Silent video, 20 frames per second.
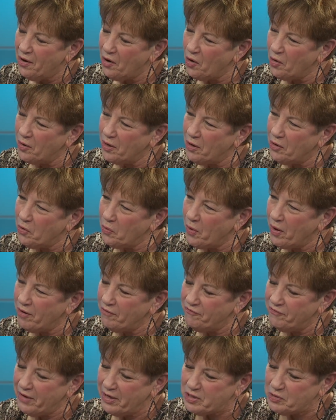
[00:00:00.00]
or go to
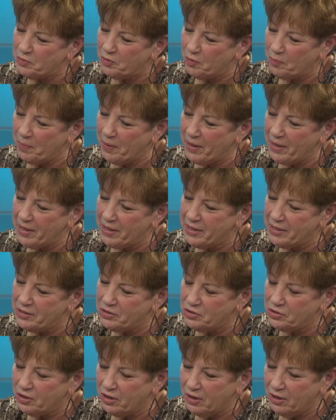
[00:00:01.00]
our Facebook page,